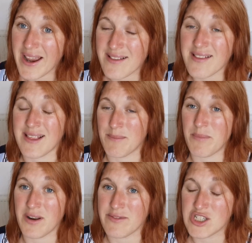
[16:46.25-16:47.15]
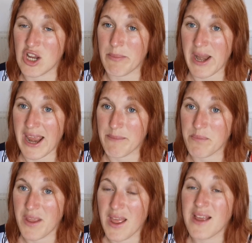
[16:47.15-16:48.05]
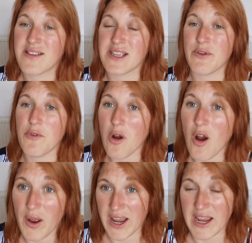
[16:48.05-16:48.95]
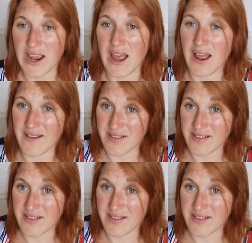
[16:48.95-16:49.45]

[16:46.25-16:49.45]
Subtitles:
is a symbol of Germany. So you've got here